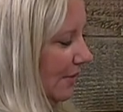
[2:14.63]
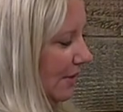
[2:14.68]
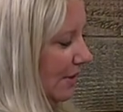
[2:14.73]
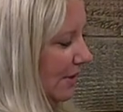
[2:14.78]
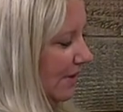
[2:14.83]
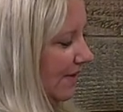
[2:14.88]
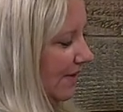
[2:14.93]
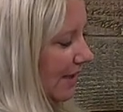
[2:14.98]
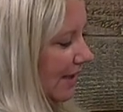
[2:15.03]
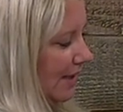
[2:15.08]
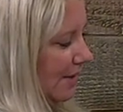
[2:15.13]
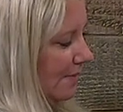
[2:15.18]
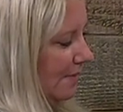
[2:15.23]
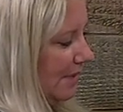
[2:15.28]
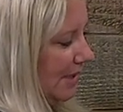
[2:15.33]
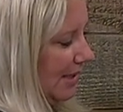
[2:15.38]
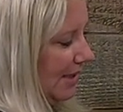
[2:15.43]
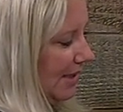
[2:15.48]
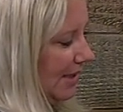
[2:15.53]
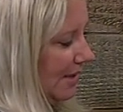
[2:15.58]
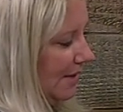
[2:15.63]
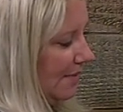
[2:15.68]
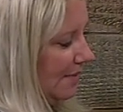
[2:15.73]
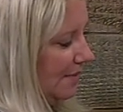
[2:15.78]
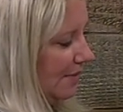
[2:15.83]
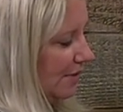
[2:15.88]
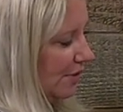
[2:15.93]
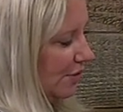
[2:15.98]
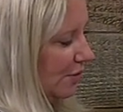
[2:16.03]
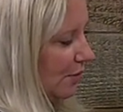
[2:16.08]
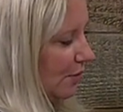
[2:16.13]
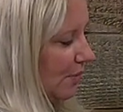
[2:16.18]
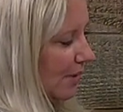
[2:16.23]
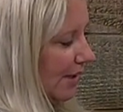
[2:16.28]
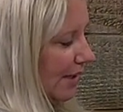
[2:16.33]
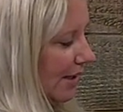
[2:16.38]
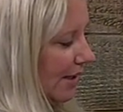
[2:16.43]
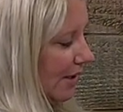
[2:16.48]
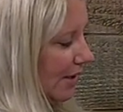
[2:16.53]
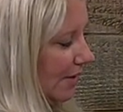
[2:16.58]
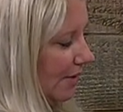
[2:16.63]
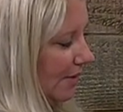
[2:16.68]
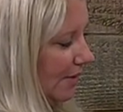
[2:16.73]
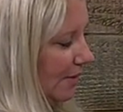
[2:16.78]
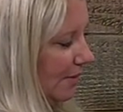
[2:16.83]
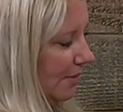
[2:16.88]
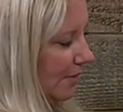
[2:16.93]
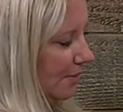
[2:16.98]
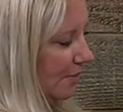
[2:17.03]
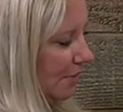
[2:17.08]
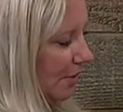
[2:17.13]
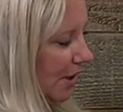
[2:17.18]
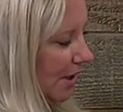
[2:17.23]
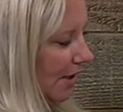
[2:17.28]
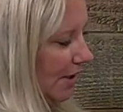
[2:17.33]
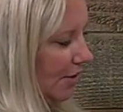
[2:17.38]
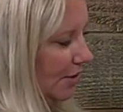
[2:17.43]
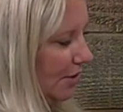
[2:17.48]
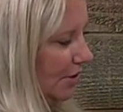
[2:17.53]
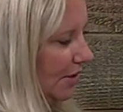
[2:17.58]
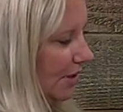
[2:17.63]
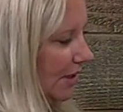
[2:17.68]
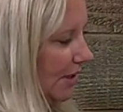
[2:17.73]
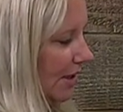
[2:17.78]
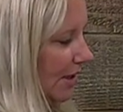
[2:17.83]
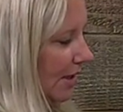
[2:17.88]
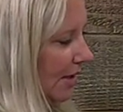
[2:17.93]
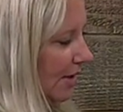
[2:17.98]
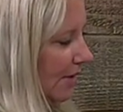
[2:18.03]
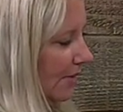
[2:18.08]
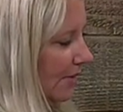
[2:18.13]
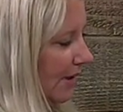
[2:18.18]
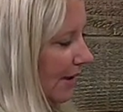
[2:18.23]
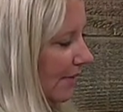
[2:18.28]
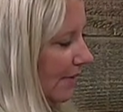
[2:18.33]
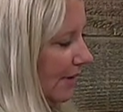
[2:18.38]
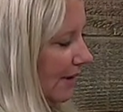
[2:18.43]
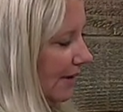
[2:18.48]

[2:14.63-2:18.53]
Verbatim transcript: which is like a medium squared brush we have